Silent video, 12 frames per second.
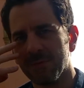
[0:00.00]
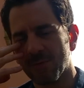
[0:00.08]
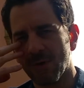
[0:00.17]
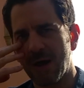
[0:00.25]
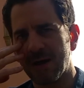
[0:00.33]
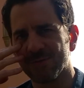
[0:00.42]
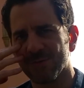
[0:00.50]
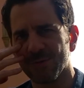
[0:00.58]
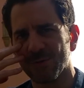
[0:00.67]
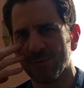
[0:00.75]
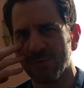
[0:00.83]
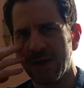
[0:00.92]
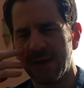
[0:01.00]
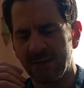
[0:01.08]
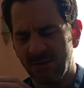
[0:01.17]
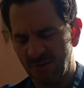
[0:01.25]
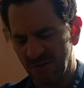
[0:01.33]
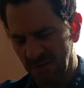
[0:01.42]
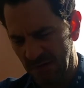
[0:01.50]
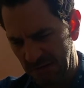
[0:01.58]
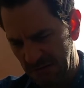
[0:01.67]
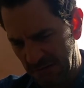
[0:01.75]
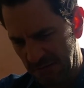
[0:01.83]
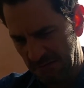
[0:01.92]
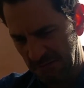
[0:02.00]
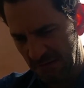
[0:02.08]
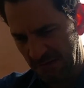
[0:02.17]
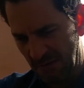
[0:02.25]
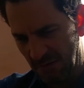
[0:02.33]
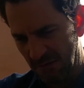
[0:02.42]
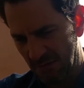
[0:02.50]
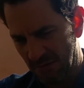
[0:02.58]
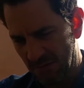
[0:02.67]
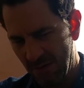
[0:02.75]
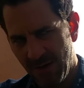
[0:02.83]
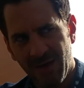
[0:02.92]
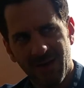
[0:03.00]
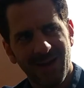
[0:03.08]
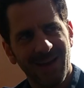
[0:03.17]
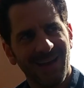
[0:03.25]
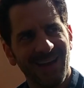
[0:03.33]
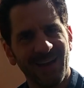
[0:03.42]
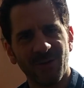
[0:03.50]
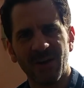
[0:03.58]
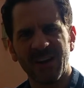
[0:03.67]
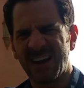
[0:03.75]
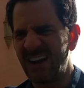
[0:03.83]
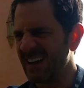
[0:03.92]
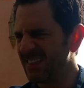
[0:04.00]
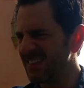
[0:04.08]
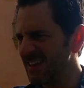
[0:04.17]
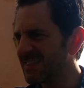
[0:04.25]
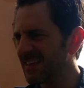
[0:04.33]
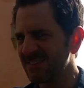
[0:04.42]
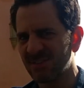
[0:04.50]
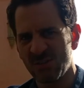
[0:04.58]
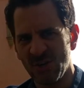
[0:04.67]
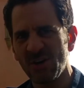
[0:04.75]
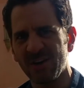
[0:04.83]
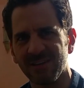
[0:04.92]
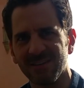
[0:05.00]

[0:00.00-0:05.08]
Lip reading: Their eyes are a little red, and they're just like a little like, oh, and you're like, I think that's good.